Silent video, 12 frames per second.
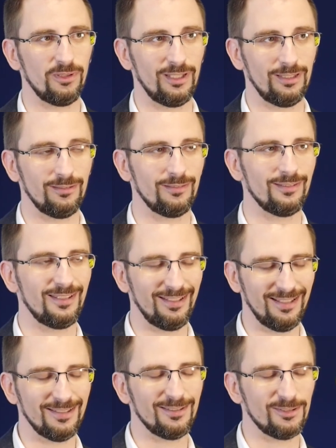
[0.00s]
within
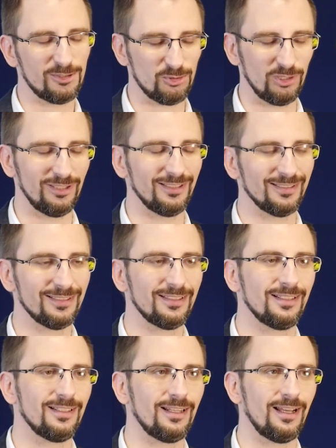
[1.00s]
the industry,
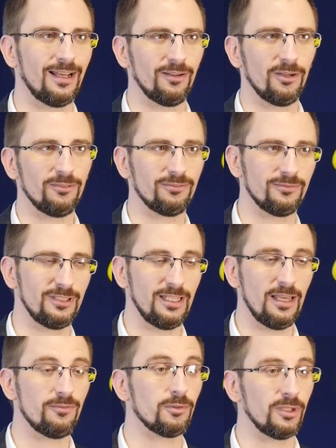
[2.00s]
and I've
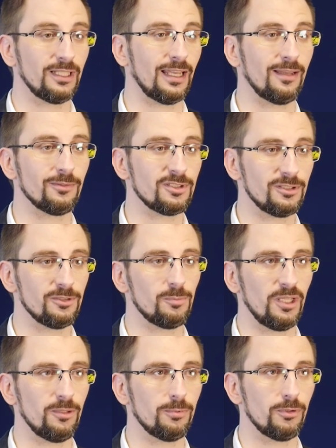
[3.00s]
never encountered
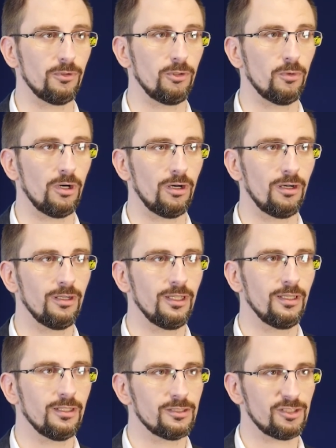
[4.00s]
people who are
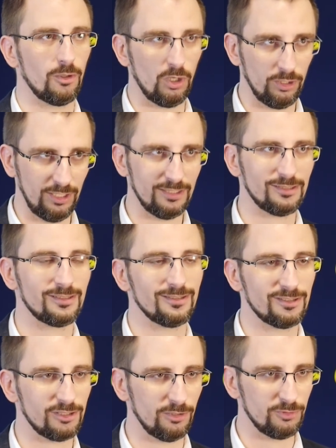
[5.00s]
so
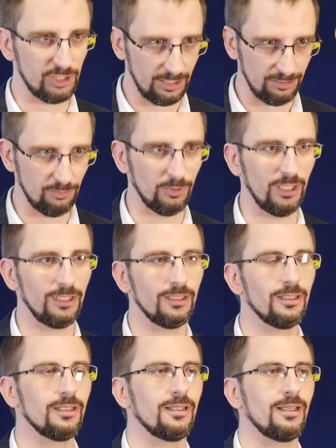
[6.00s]
honest, so
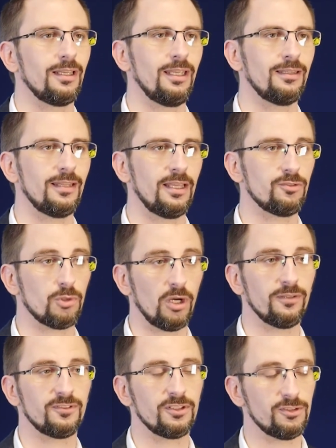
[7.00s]
genuine in their
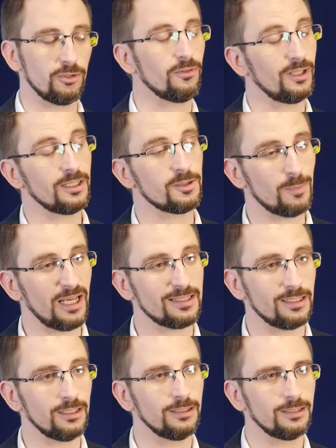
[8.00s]
drive to do things
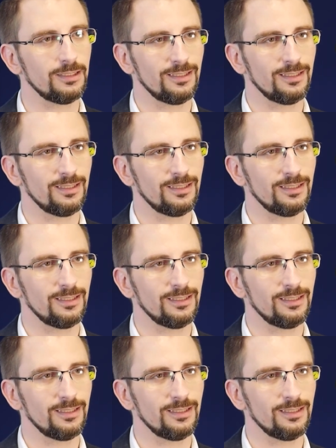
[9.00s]
better.